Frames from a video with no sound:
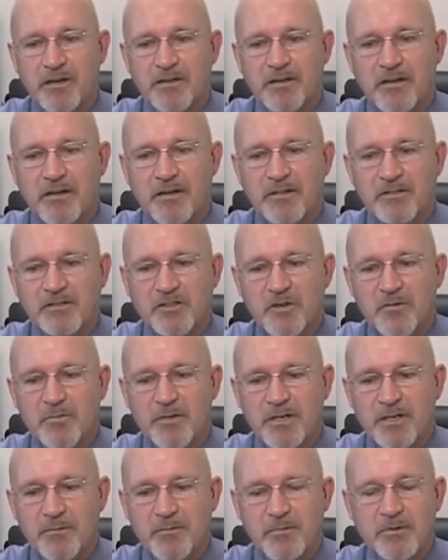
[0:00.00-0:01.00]
there are so
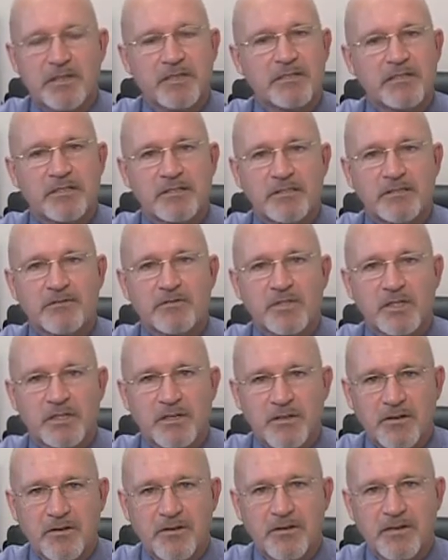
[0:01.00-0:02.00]
many breaches of
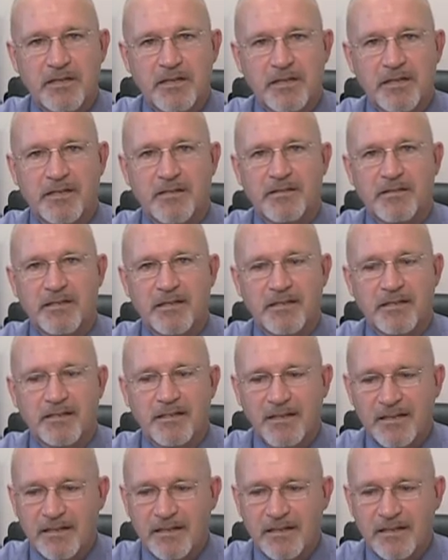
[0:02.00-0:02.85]
security and